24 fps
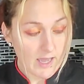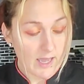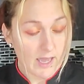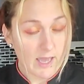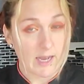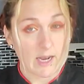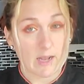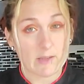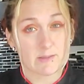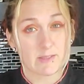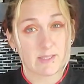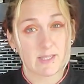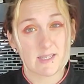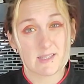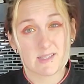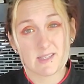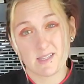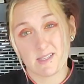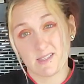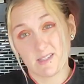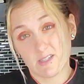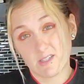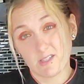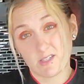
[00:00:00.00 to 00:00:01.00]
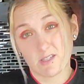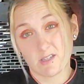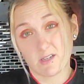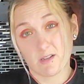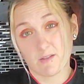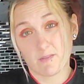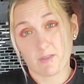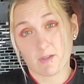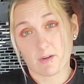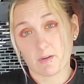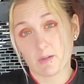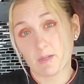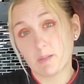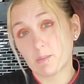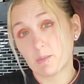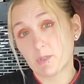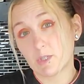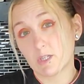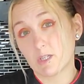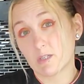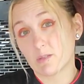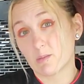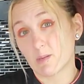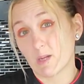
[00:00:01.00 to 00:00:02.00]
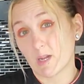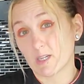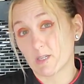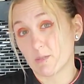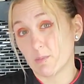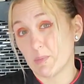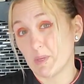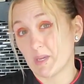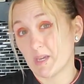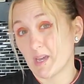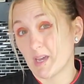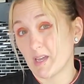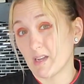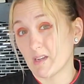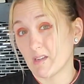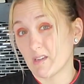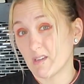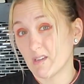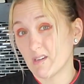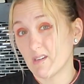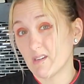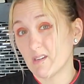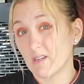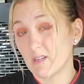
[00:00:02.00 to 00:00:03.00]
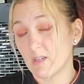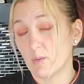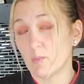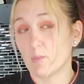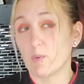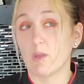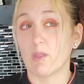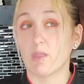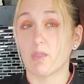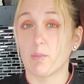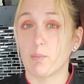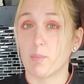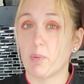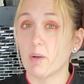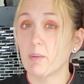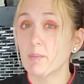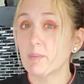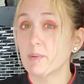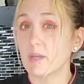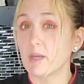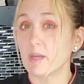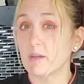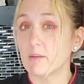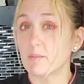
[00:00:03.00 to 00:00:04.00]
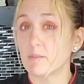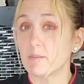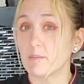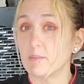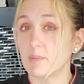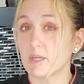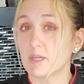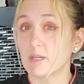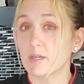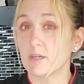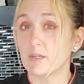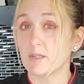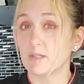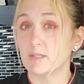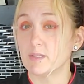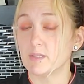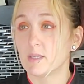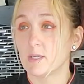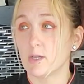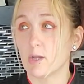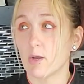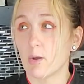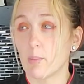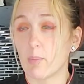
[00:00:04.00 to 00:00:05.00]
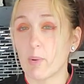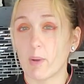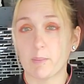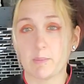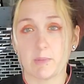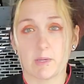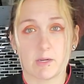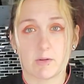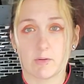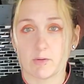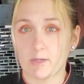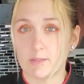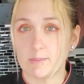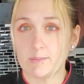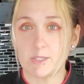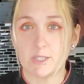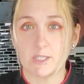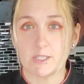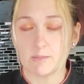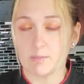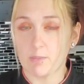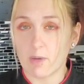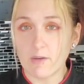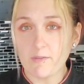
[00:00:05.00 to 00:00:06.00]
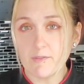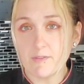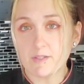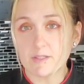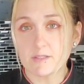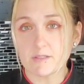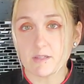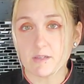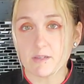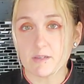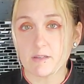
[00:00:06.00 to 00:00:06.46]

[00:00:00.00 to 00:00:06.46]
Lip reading: And I was thinking the addition of the cream cheese would actually be kind of good with the pumpkin because, you know, pumpkin cream cheese muffins are